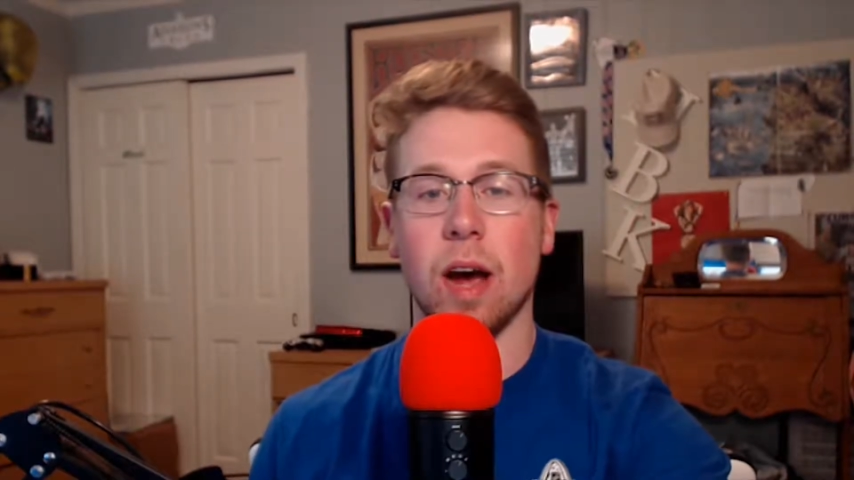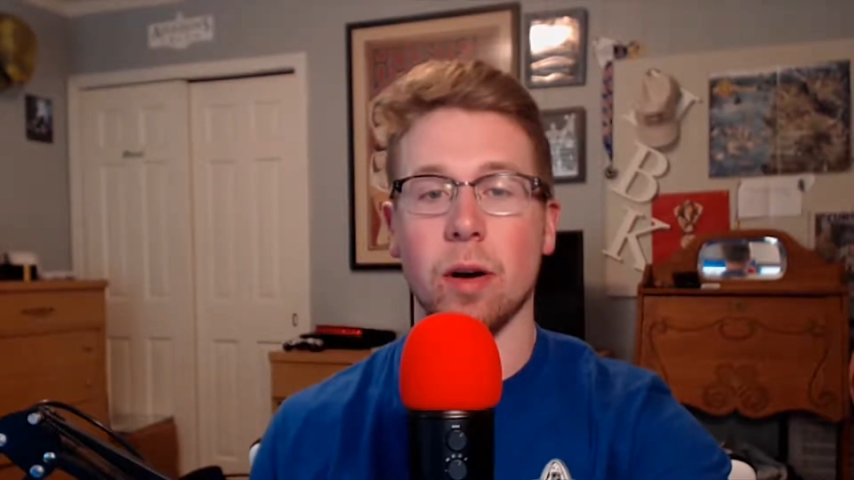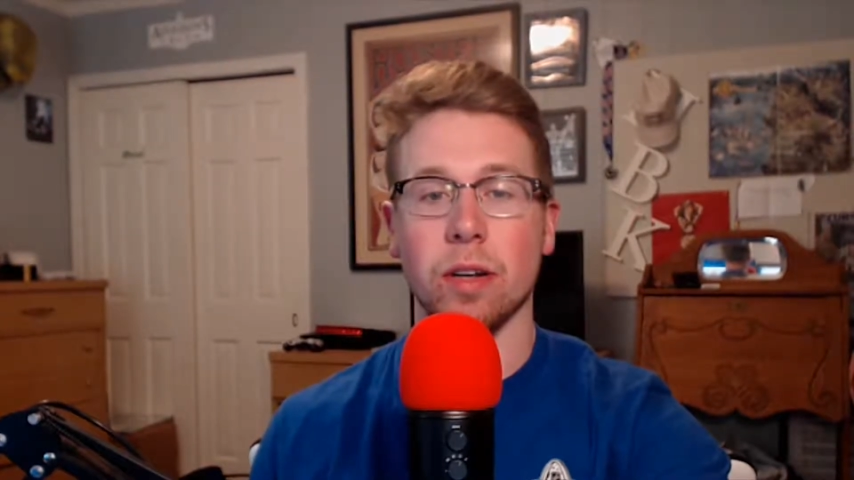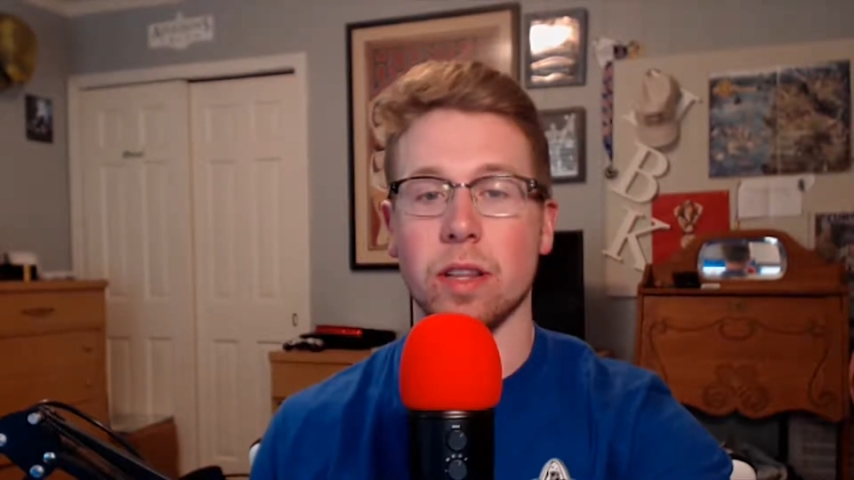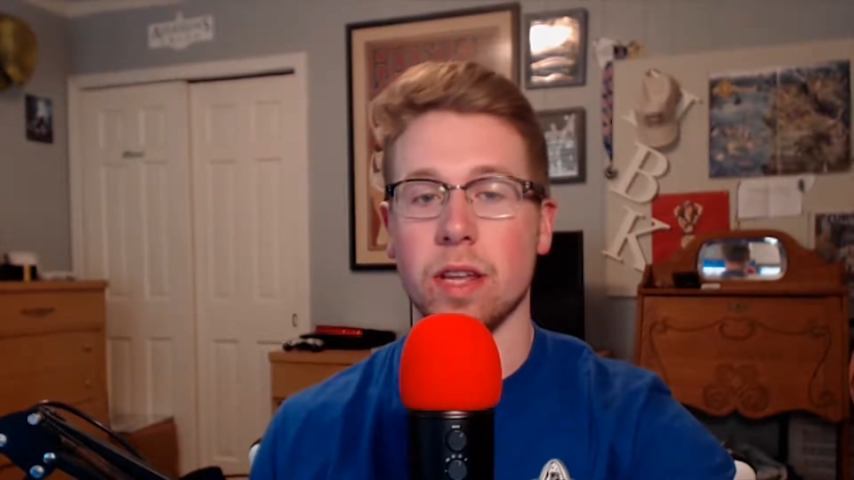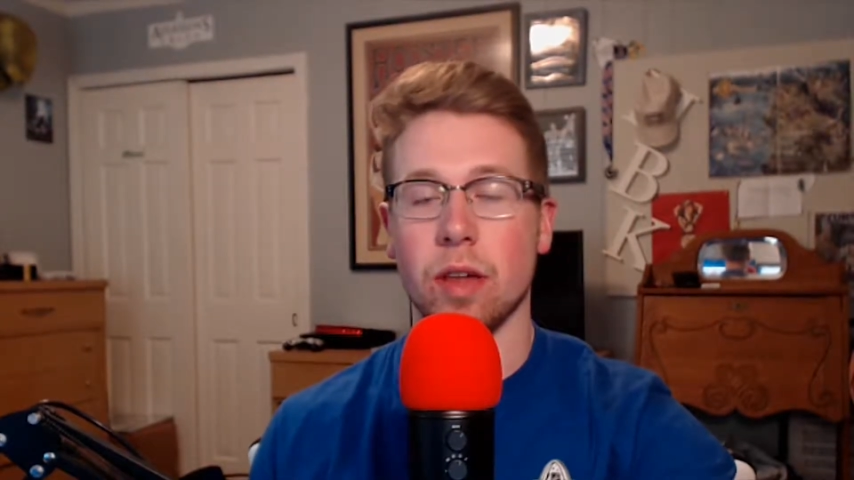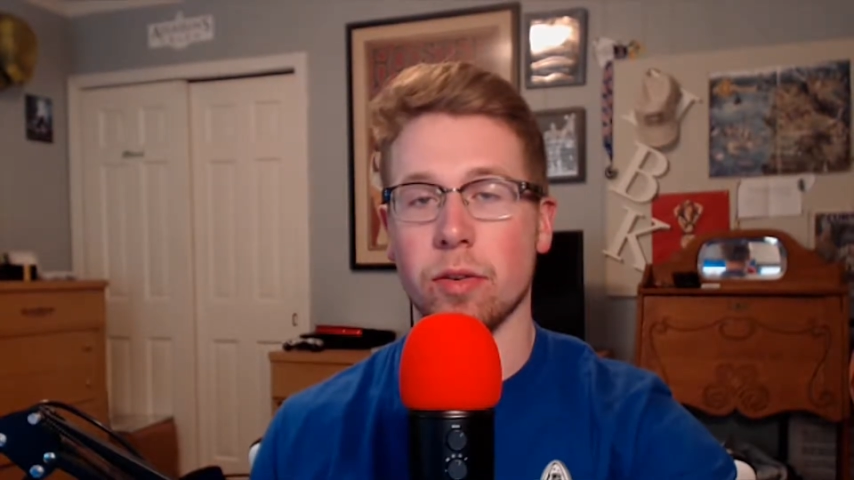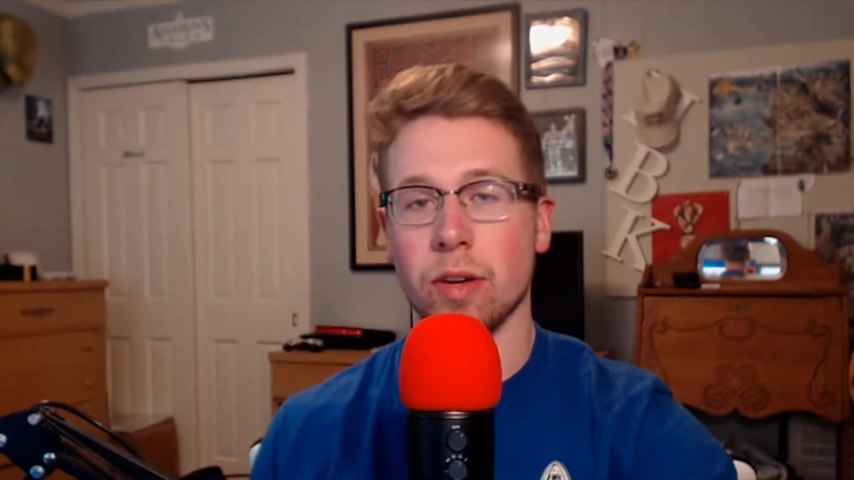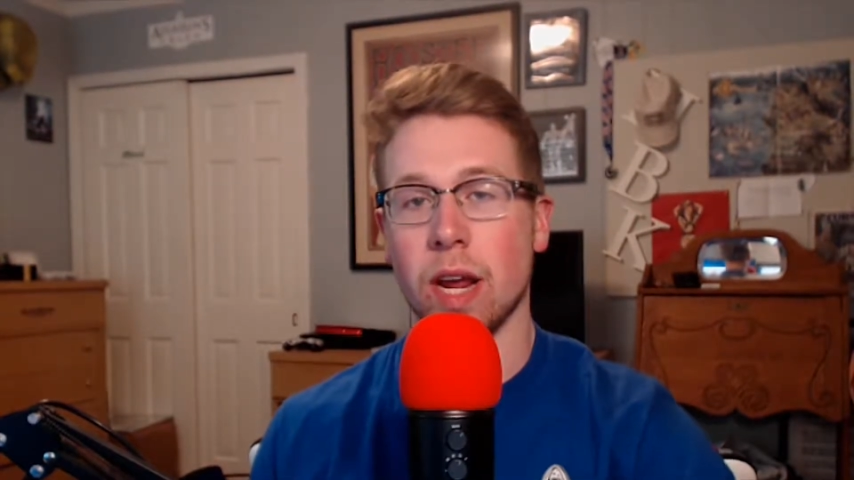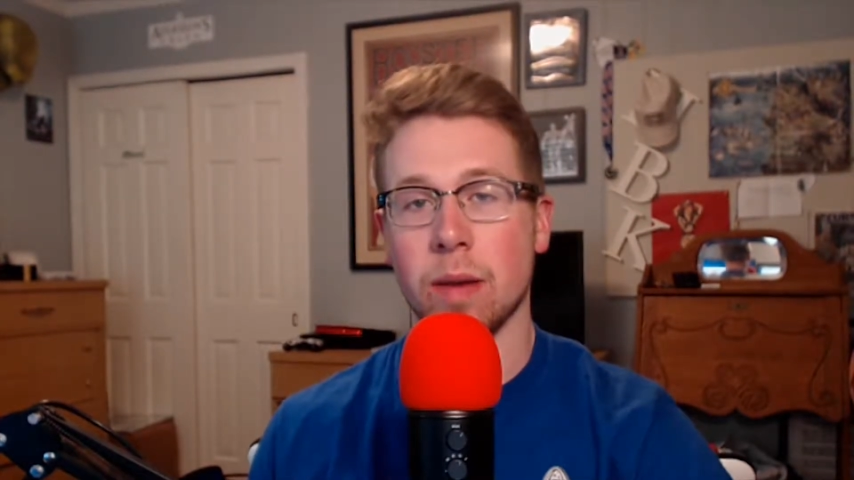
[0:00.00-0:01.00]
out the
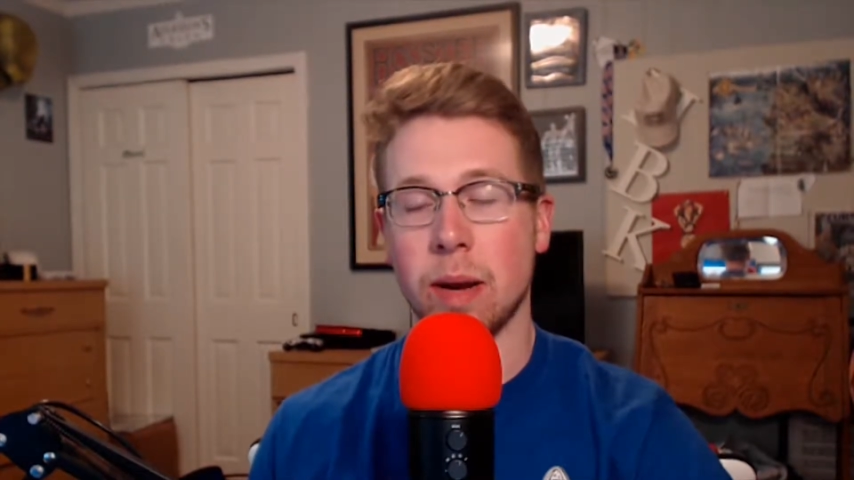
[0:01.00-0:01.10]
other game.